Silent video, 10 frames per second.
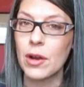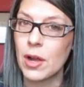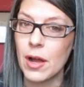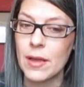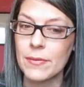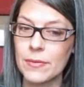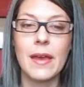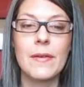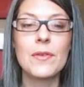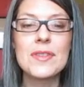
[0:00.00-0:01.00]
archive.
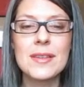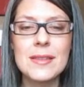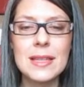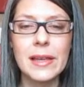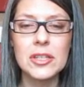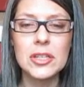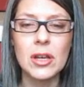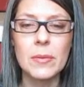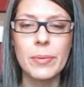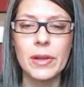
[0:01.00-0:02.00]
Ever since
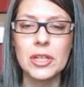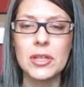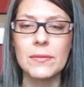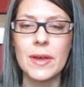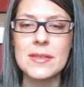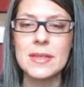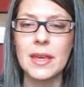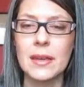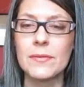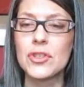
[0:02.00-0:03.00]
legendary British
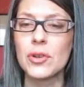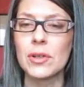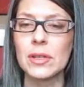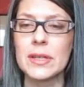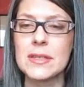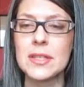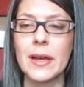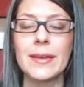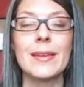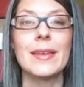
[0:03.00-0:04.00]
investigative journalist
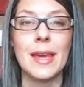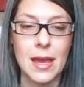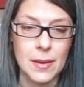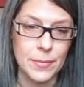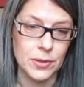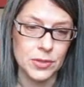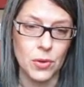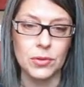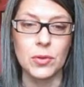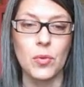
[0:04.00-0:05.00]
Duncan Campbell
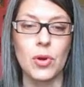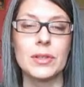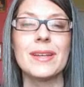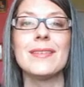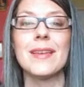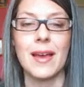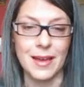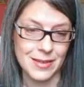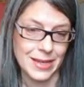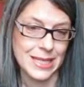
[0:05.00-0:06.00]
told the world in
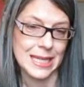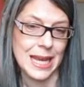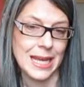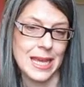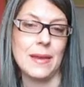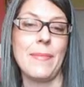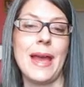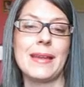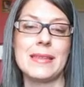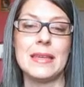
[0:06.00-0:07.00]
a 1988
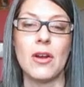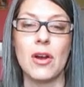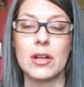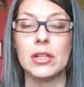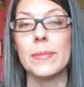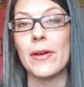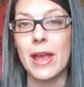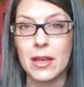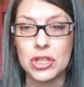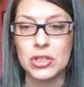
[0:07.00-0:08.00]
magazine article
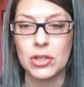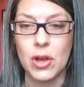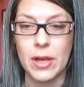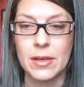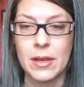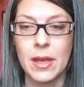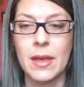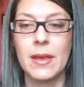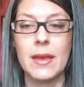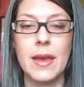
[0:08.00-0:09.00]
about Echelon,
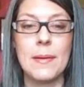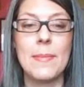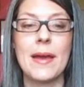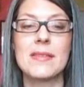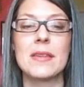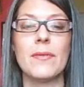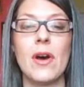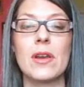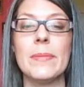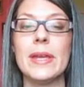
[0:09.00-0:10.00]
a massive
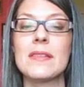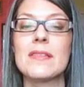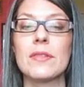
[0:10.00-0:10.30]
automated